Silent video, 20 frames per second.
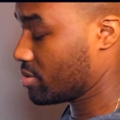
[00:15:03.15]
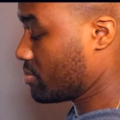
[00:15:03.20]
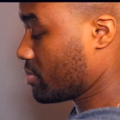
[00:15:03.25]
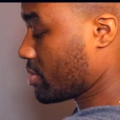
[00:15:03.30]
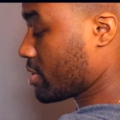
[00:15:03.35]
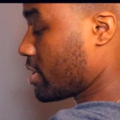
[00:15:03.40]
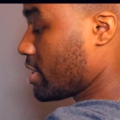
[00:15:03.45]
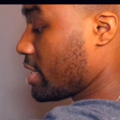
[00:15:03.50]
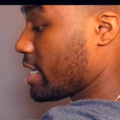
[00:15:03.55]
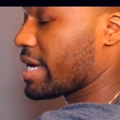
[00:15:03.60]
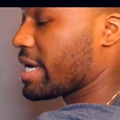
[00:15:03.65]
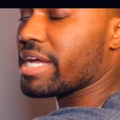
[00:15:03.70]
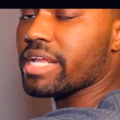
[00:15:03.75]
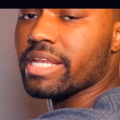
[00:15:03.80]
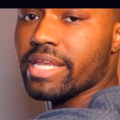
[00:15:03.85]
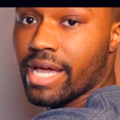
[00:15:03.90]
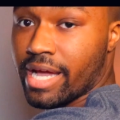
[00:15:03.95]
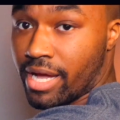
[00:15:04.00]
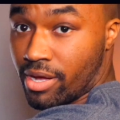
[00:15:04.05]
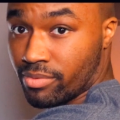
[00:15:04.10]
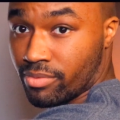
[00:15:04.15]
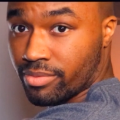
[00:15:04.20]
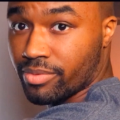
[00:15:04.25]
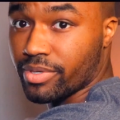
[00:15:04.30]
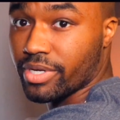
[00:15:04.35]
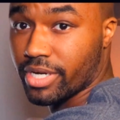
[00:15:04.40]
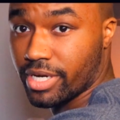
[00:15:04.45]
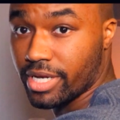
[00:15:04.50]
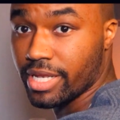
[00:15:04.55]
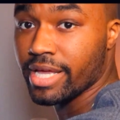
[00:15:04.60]
We're gonna lay it
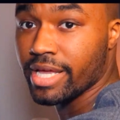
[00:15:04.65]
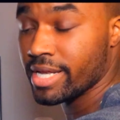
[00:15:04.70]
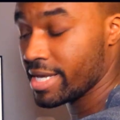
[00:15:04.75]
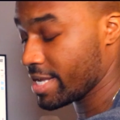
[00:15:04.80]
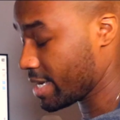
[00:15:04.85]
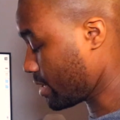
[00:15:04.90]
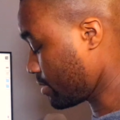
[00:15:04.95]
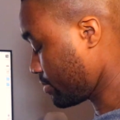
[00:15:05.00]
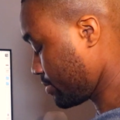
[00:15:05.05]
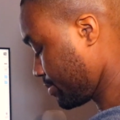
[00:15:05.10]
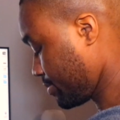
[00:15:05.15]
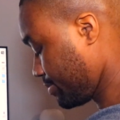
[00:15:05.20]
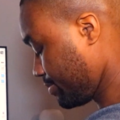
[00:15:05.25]
down.